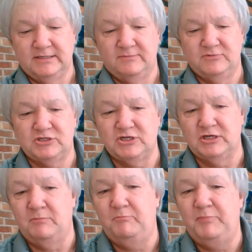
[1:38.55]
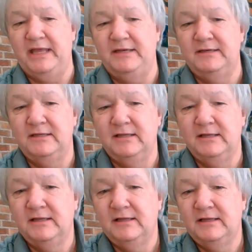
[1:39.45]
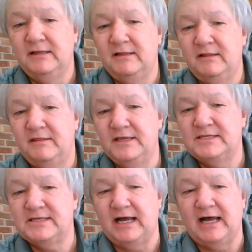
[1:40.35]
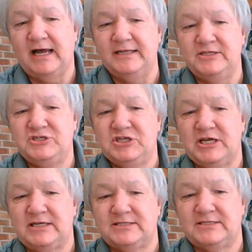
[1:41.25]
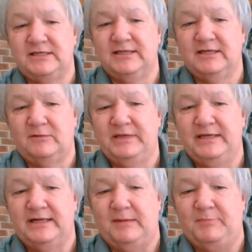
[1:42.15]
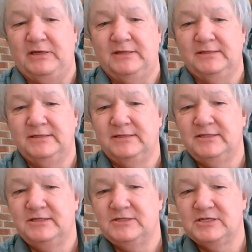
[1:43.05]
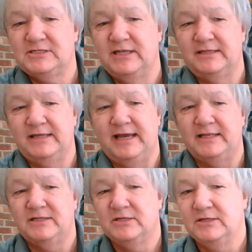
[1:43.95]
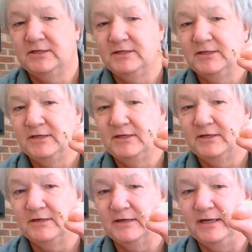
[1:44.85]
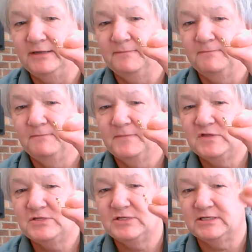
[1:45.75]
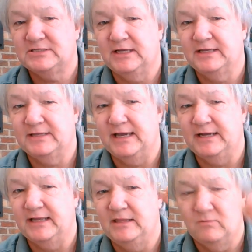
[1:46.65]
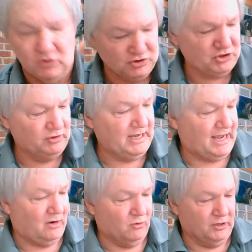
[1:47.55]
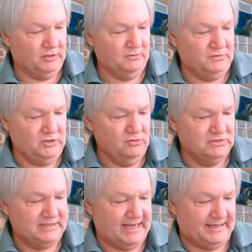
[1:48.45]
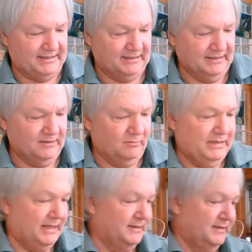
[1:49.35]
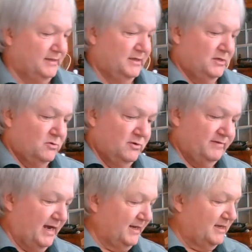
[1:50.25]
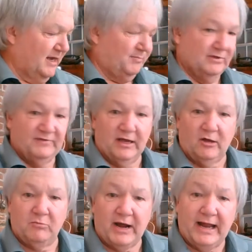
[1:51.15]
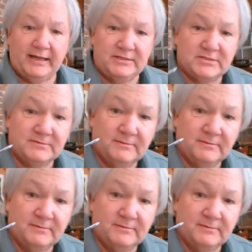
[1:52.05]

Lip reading: just going to bend this eye just a little bit up. Just like that. All right, just like that. And then we'll show you how we're going to use that in a little bit. We've got a couple of L brackets.